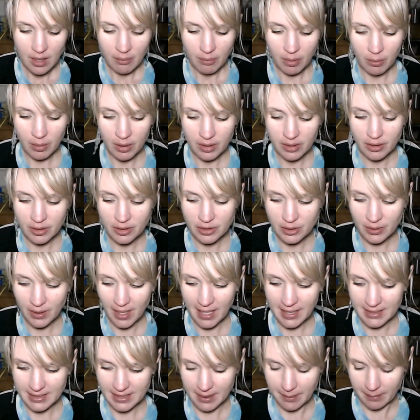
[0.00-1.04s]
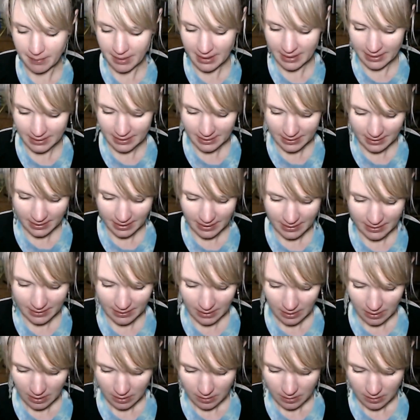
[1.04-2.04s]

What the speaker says: but what non-duality means is